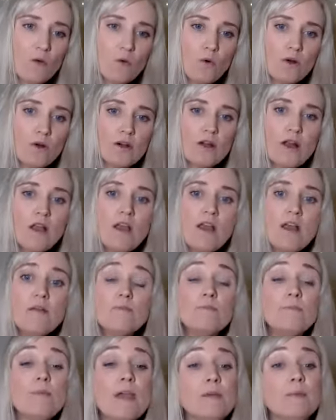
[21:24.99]
or
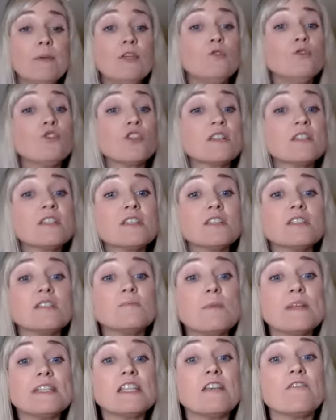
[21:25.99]
maybe you just
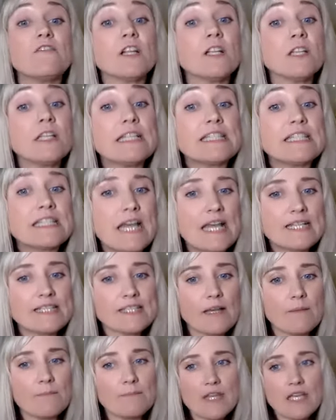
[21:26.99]
specifically say
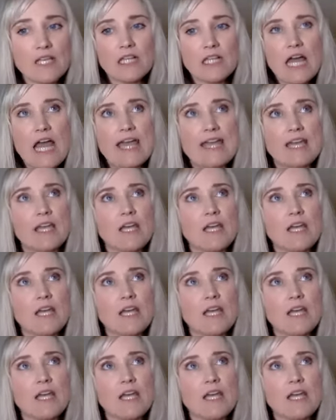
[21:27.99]
something like,